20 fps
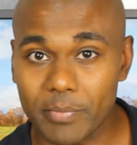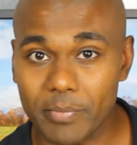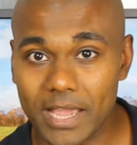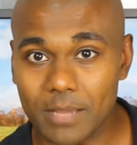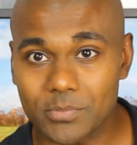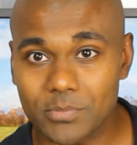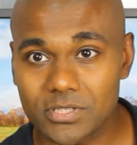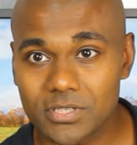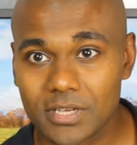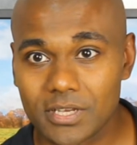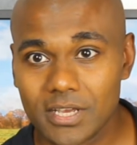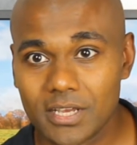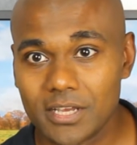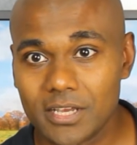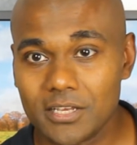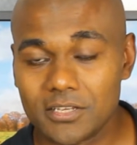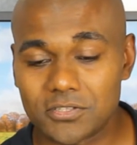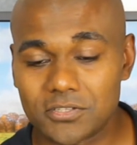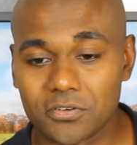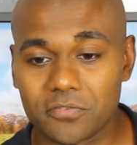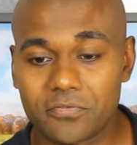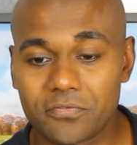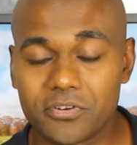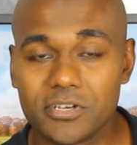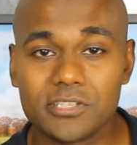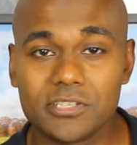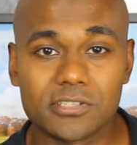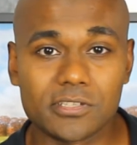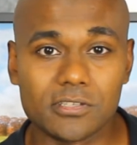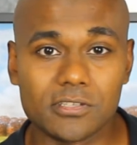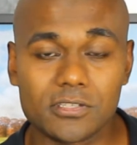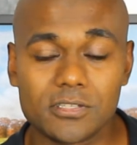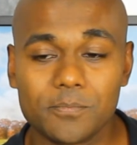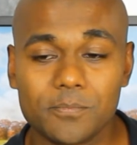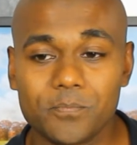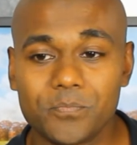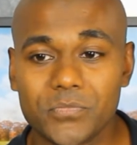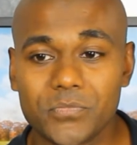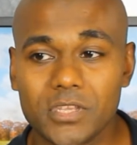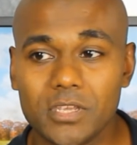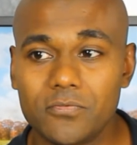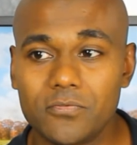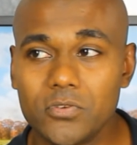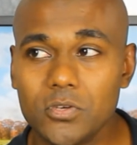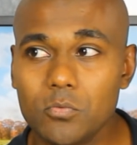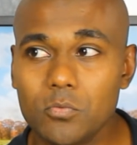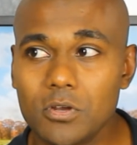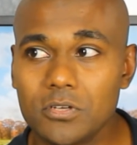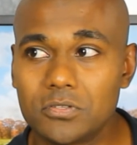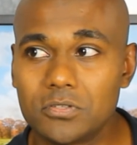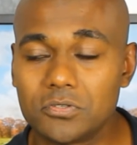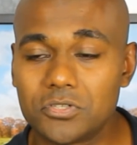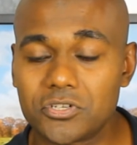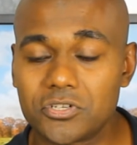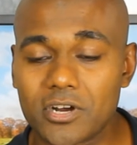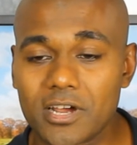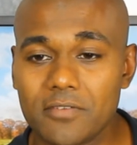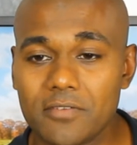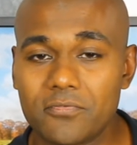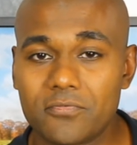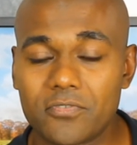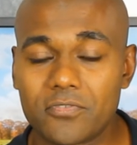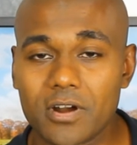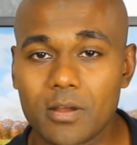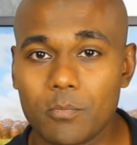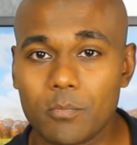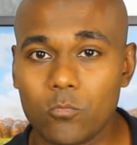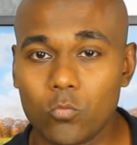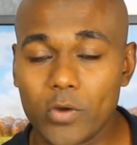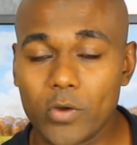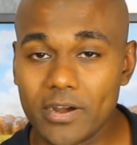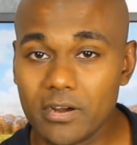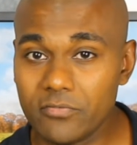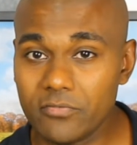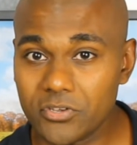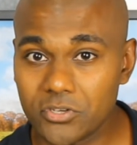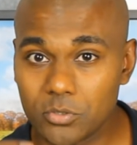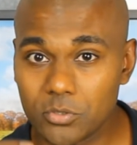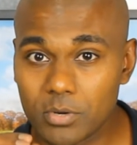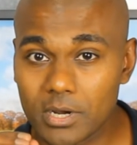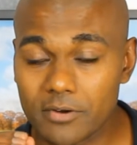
Maps. So for instance, if you want to drive from wherever you